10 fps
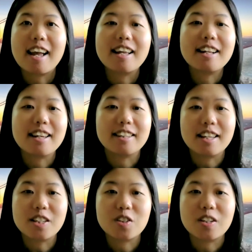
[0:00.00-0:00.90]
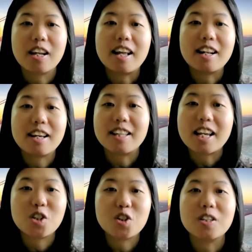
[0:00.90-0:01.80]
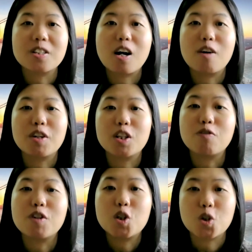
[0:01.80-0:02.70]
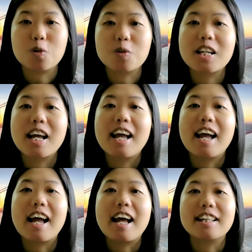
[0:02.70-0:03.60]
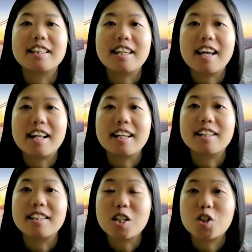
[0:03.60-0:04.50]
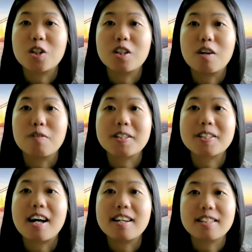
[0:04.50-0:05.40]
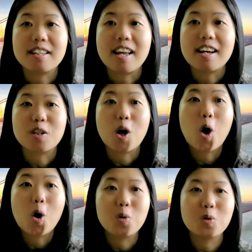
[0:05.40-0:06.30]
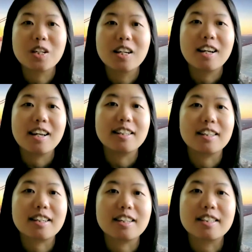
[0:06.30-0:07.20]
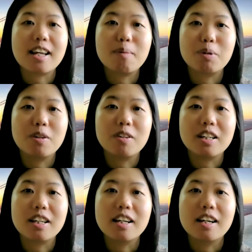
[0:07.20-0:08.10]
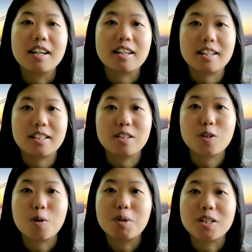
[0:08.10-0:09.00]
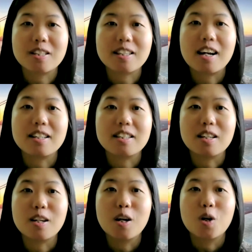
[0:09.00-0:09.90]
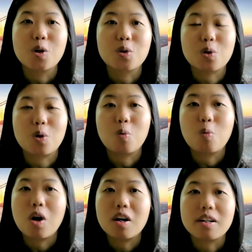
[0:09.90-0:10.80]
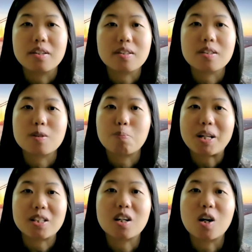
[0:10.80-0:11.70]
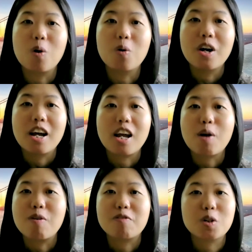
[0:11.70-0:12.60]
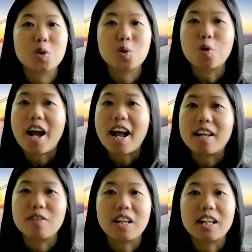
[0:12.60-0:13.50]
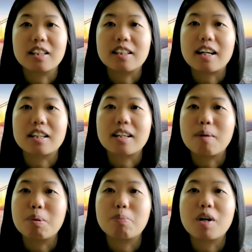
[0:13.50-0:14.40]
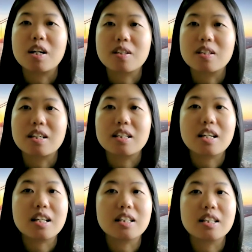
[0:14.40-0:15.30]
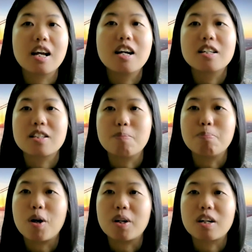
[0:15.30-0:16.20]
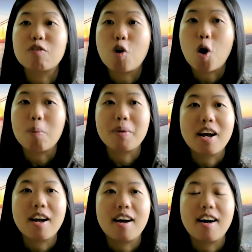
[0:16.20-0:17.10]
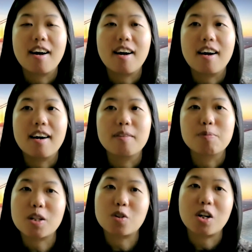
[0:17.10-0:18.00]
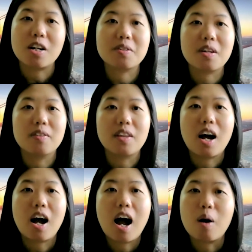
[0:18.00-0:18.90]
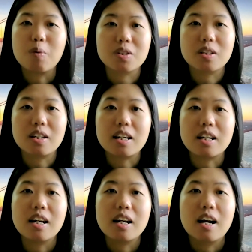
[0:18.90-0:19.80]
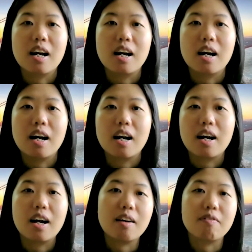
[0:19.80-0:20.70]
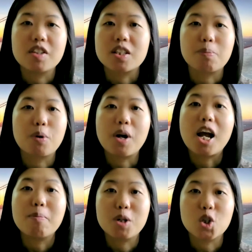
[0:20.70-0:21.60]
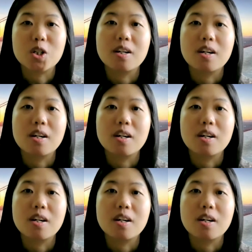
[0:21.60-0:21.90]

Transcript: alienations of individuals and the alienation of society as a whole in a contemporary consumer society. So what is spectacle? It refers to anything that can be presented in symbolic form, such as an outwardly visible image.